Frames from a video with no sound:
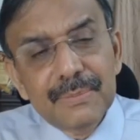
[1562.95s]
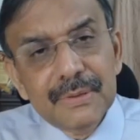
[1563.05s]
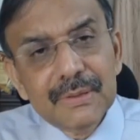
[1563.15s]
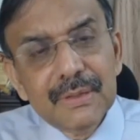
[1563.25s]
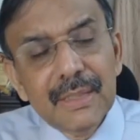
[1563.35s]
The
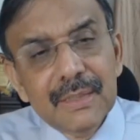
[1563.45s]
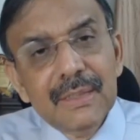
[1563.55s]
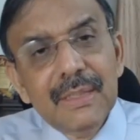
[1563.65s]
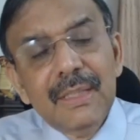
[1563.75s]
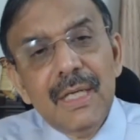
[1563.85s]
patients
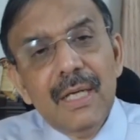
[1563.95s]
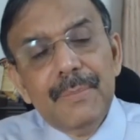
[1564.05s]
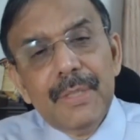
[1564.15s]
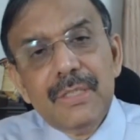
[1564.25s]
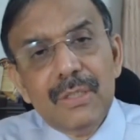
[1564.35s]
don't wear.
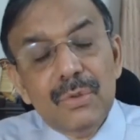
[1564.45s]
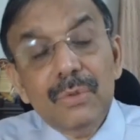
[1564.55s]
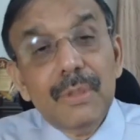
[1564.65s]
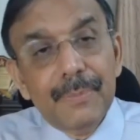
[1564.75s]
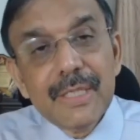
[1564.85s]

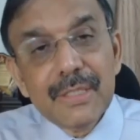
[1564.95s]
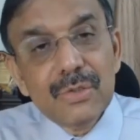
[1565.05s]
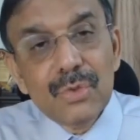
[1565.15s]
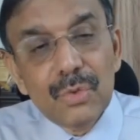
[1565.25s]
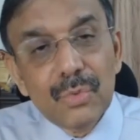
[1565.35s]
So if
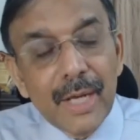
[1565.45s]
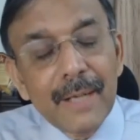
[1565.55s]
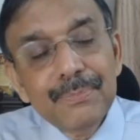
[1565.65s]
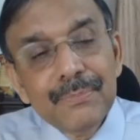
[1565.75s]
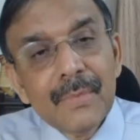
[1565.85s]
they're wearing a
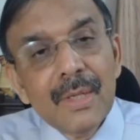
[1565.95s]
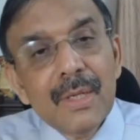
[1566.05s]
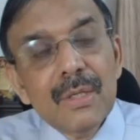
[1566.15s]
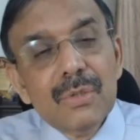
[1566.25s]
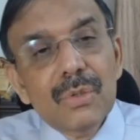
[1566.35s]
footwear, make
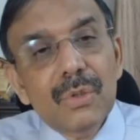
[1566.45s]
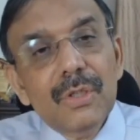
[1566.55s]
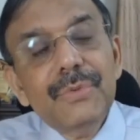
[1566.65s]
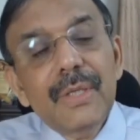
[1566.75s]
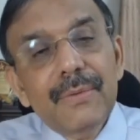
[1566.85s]
sure it is
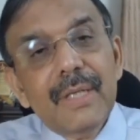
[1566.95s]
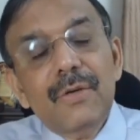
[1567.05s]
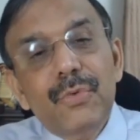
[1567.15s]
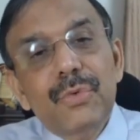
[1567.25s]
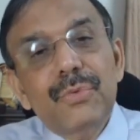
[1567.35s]

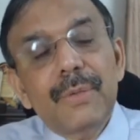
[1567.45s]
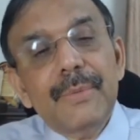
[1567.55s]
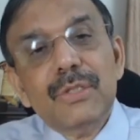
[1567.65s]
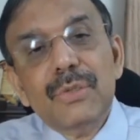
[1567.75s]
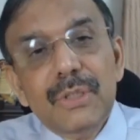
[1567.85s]

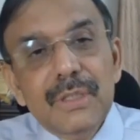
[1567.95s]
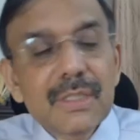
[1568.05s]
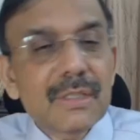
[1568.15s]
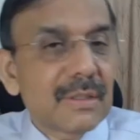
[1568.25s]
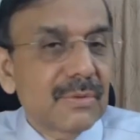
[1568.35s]
correctly
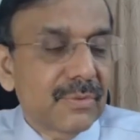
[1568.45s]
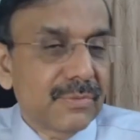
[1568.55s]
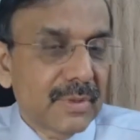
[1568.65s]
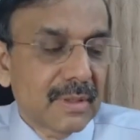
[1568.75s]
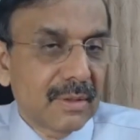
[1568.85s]
fitting
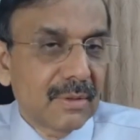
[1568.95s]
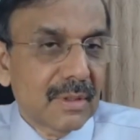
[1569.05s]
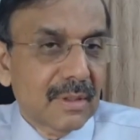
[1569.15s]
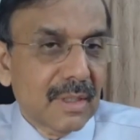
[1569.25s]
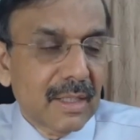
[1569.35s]
and it
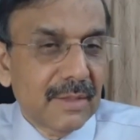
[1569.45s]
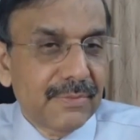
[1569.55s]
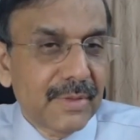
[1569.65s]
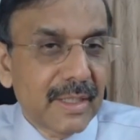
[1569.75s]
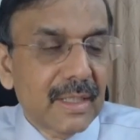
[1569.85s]
doesn't lead to a
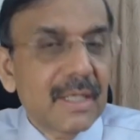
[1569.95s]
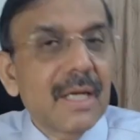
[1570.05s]
fall.